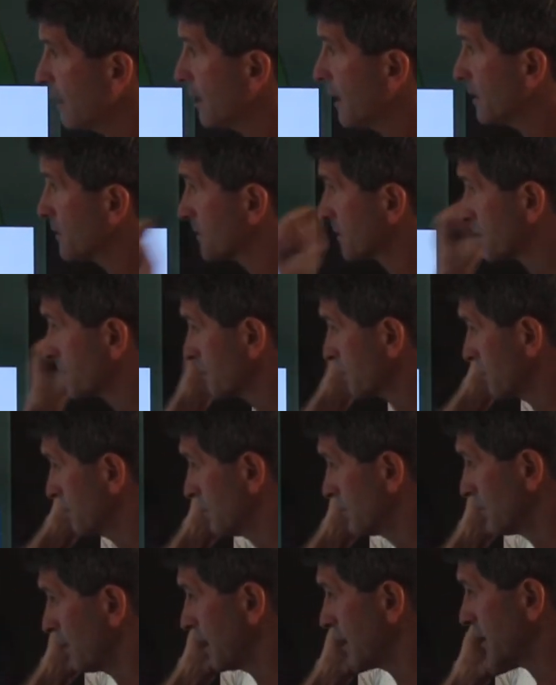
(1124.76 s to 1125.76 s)
of
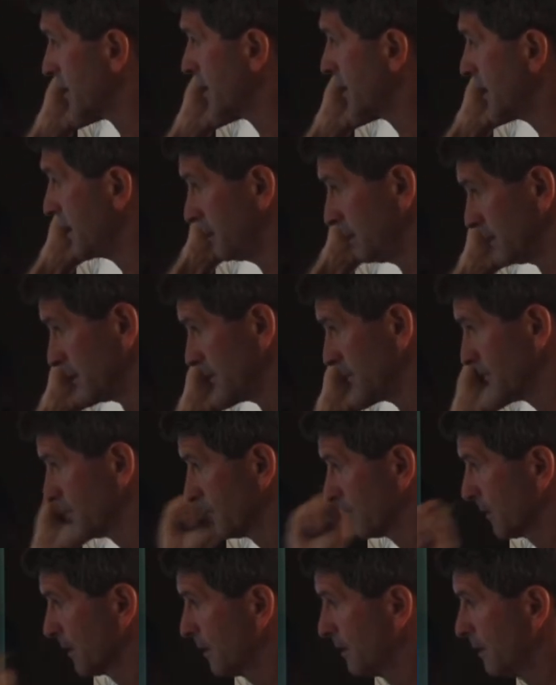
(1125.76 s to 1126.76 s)
uncertain right here.
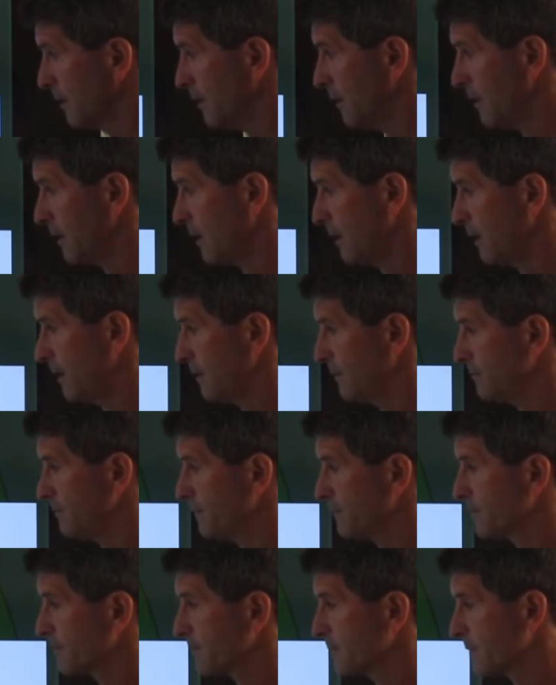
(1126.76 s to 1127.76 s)

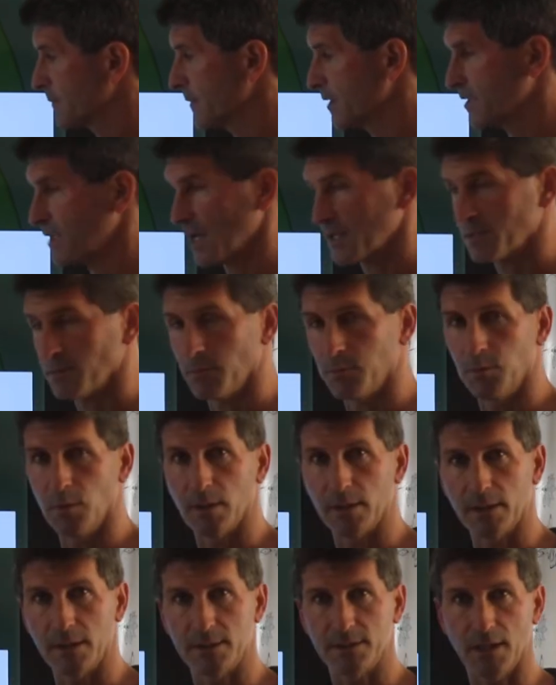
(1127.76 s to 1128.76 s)
The decimal
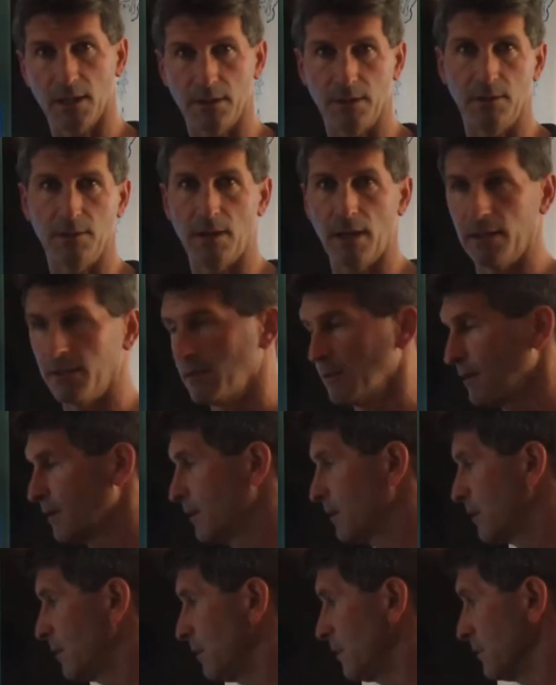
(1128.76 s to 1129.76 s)
point can tell you that
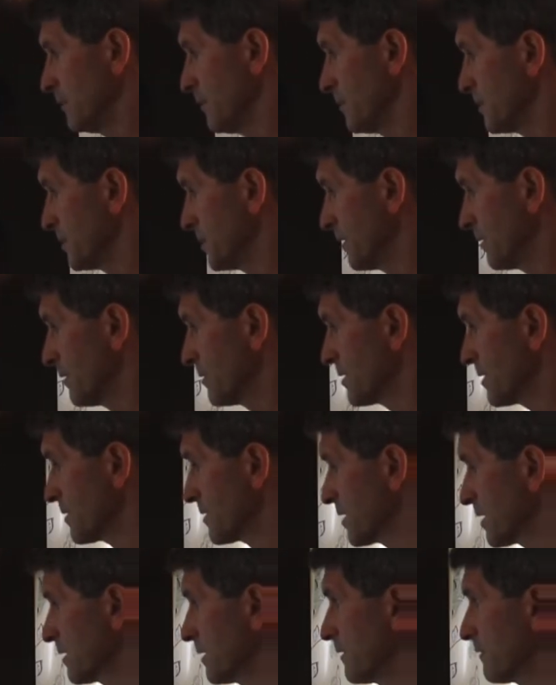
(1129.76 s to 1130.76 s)
all those zeros are
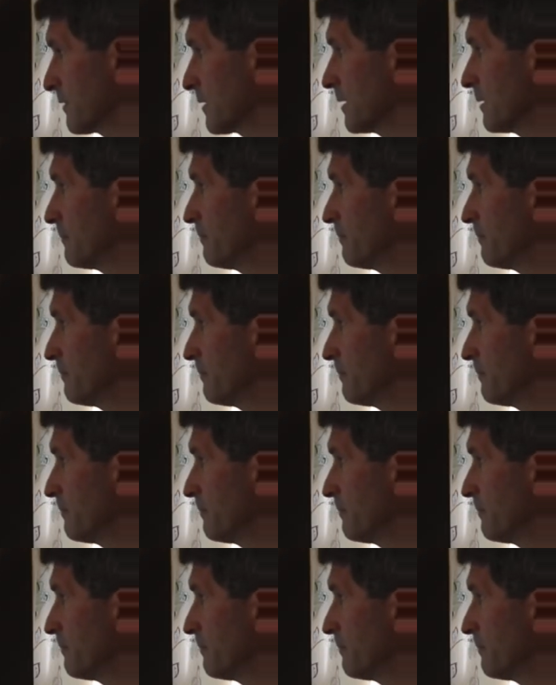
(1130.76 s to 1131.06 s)
significant.